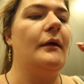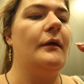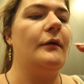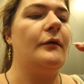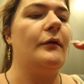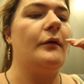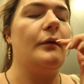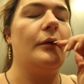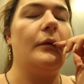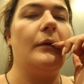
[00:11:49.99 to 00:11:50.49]

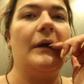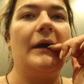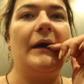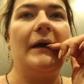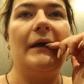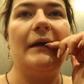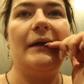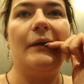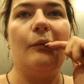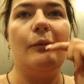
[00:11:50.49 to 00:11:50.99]
So
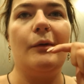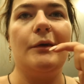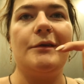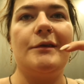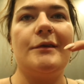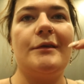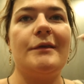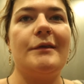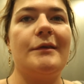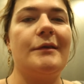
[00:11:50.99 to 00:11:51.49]
I
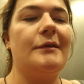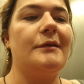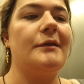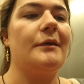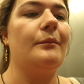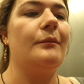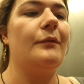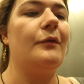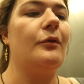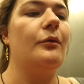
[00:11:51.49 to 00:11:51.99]
watched
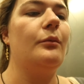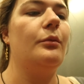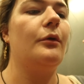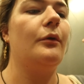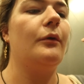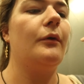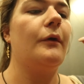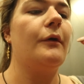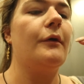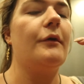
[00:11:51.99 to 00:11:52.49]
some Two
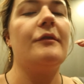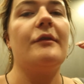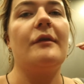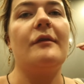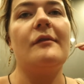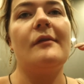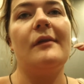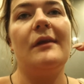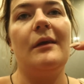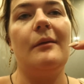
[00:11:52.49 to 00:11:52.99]
Broke Girls
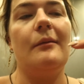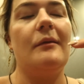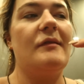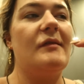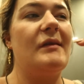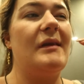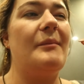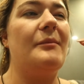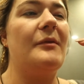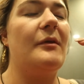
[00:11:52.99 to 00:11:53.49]
and
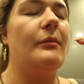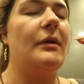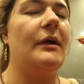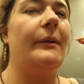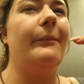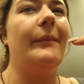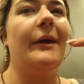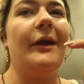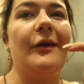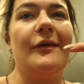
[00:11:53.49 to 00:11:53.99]
slept a
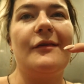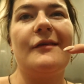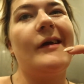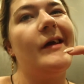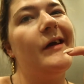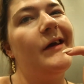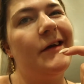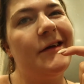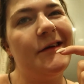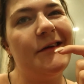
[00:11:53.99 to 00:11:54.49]
bit because
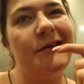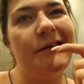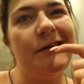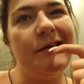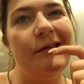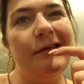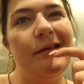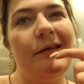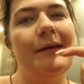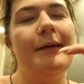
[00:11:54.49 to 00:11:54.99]
I'm
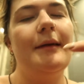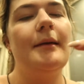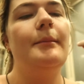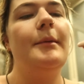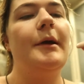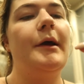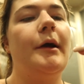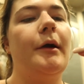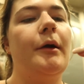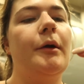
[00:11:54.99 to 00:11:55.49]
still a little
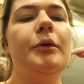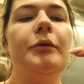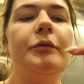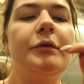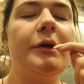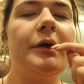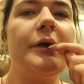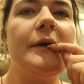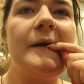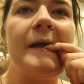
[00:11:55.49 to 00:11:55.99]
bit
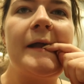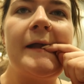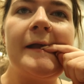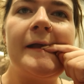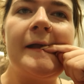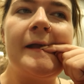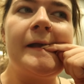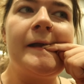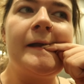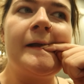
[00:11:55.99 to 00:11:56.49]
hungover.
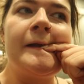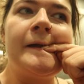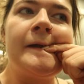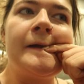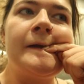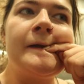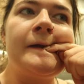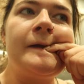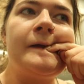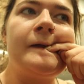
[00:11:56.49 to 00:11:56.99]

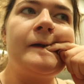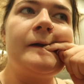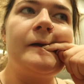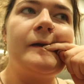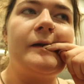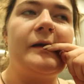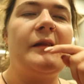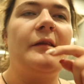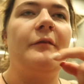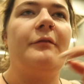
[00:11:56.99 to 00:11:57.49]

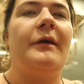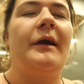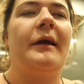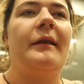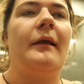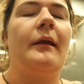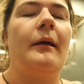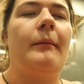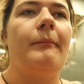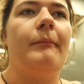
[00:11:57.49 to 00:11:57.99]
And the fact
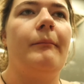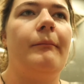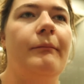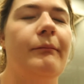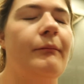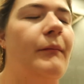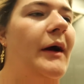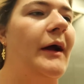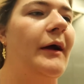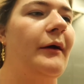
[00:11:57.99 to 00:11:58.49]
that
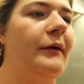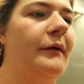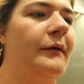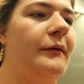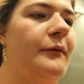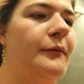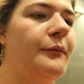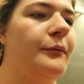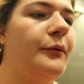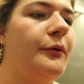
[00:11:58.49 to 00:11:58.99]
my
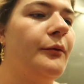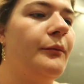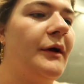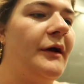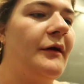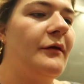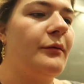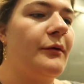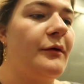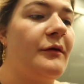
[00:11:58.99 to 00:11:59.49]

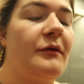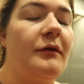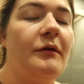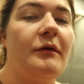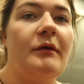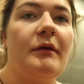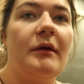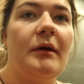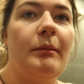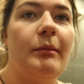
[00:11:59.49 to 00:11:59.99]
roommates were still
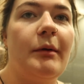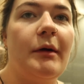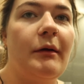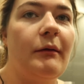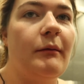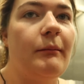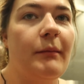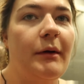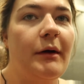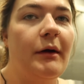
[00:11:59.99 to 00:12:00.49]

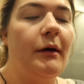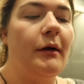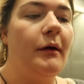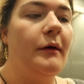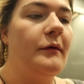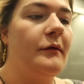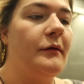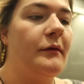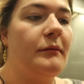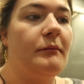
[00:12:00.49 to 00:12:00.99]
sleeping,
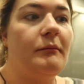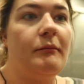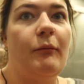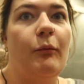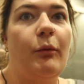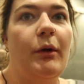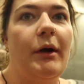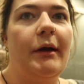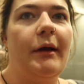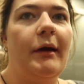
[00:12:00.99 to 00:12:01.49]
because
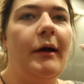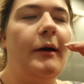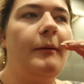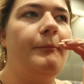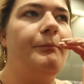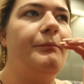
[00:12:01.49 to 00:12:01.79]
why not?